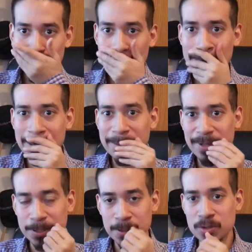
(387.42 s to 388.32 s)
um,
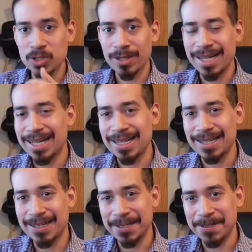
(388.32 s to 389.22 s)
a user
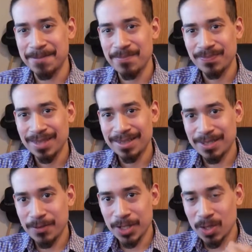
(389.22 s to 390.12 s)
had, um,
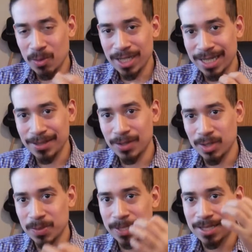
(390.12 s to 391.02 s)
the video would not load
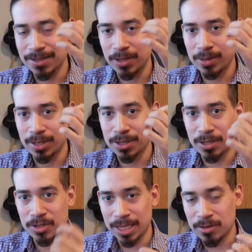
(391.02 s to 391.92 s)
is because their,
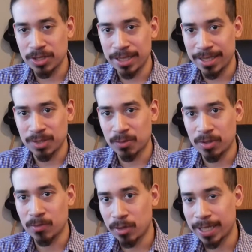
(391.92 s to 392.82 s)
their sound settings
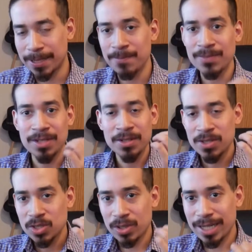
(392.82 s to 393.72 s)
weren't working.
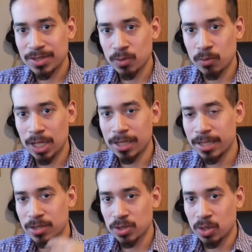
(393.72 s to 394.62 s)
So I had to
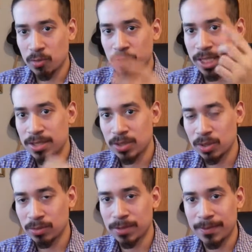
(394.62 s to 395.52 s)
uninstall,
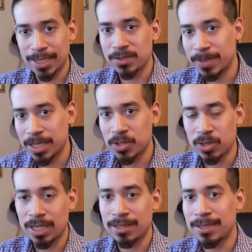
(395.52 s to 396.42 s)
reinstall device
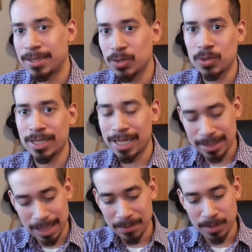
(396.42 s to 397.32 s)
manager. How did I do that? I
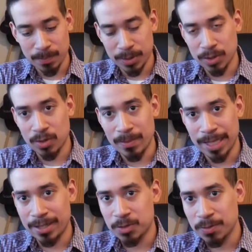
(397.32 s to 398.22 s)
typed computer
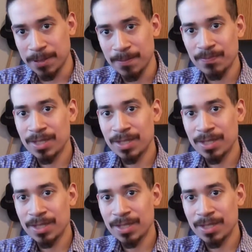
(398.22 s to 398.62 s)
management